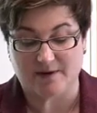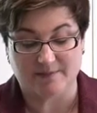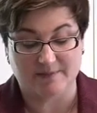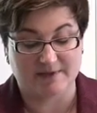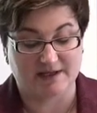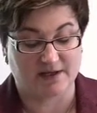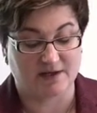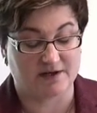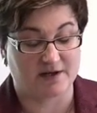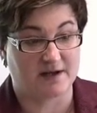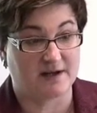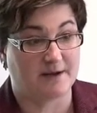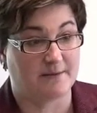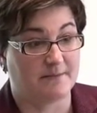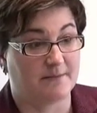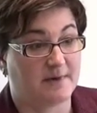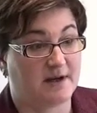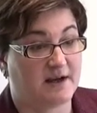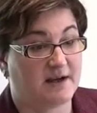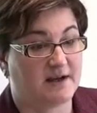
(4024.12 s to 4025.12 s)
probably going to
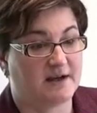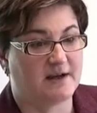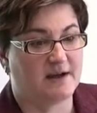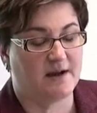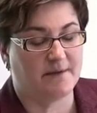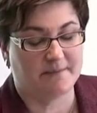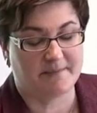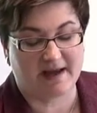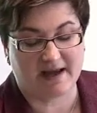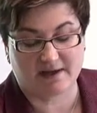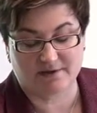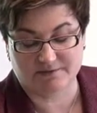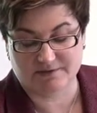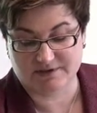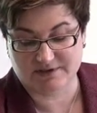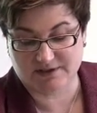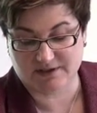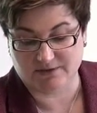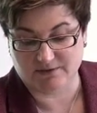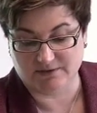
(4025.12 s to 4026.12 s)
com
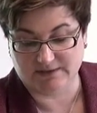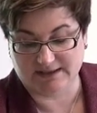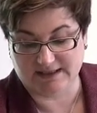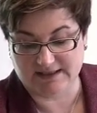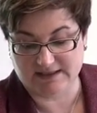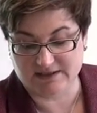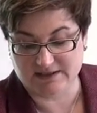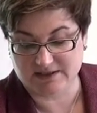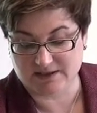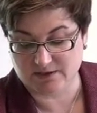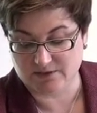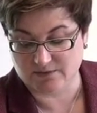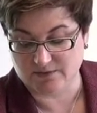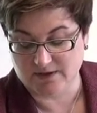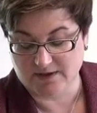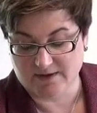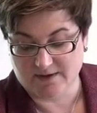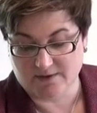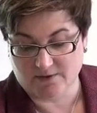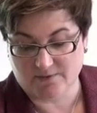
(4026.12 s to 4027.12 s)
compound to lead to
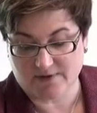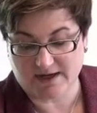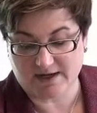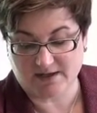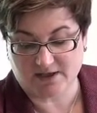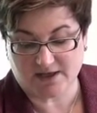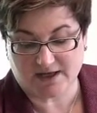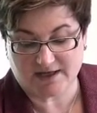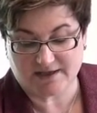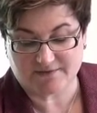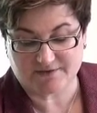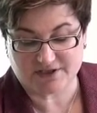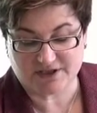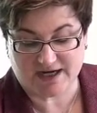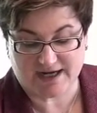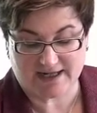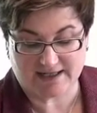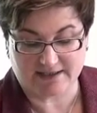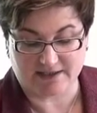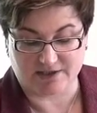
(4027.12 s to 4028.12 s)
quite a lot of
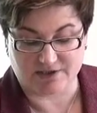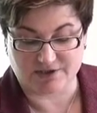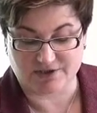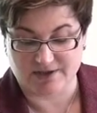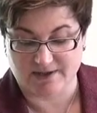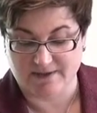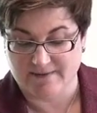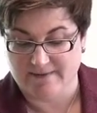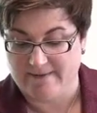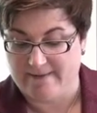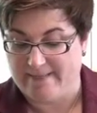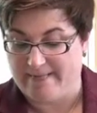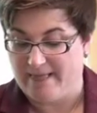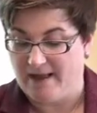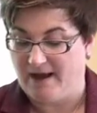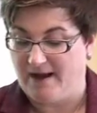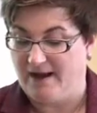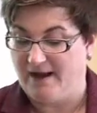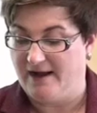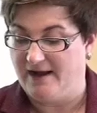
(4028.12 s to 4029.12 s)
challenge.
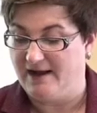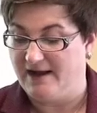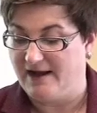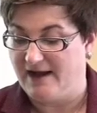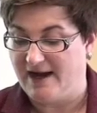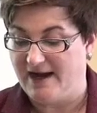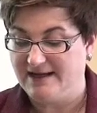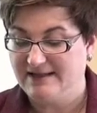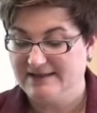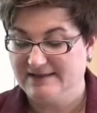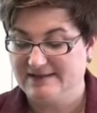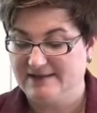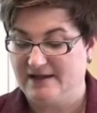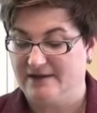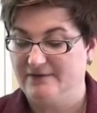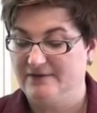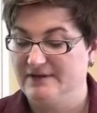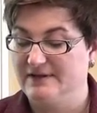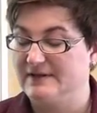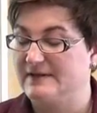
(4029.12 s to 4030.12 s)
Uh, I
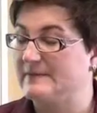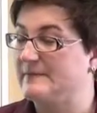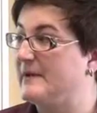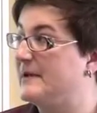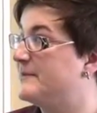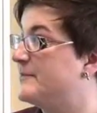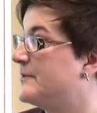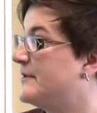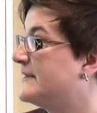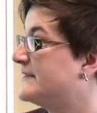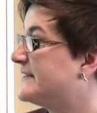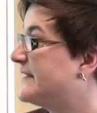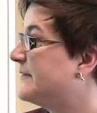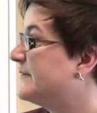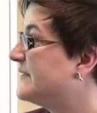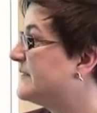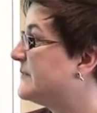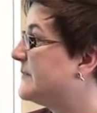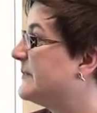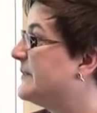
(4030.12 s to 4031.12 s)
discovered this paper as I
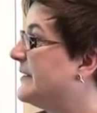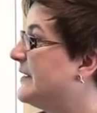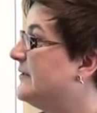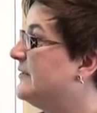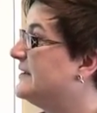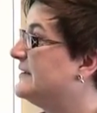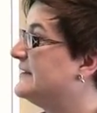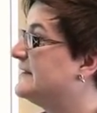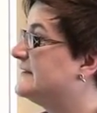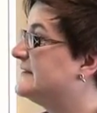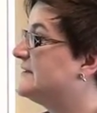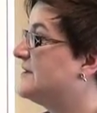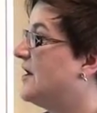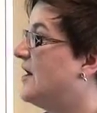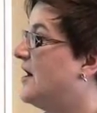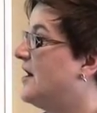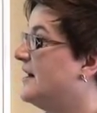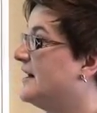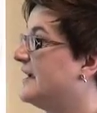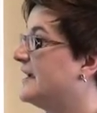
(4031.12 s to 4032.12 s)
was preparing this
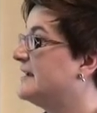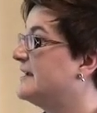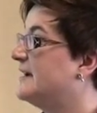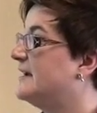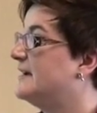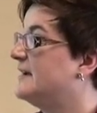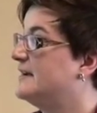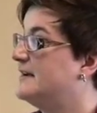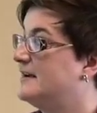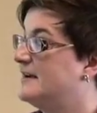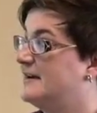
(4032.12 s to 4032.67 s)
talk, and I